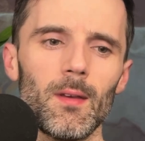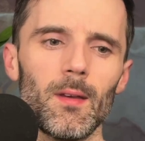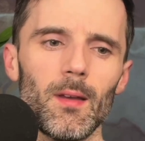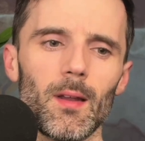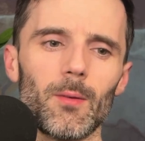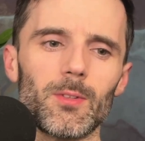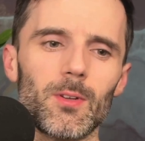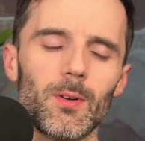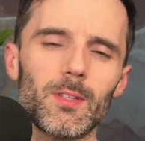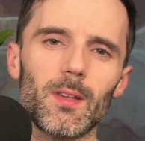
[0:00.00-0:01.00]
And I was
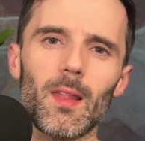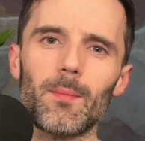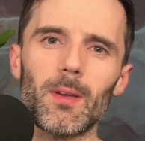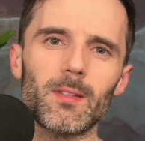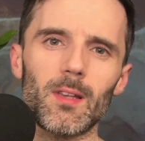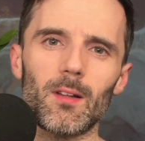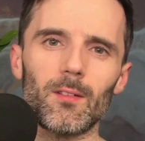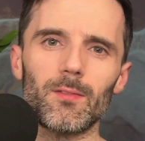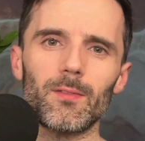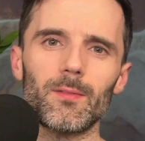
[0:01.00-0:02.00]
noticing that
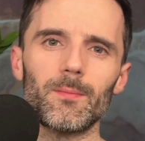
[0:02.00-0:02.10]
myself.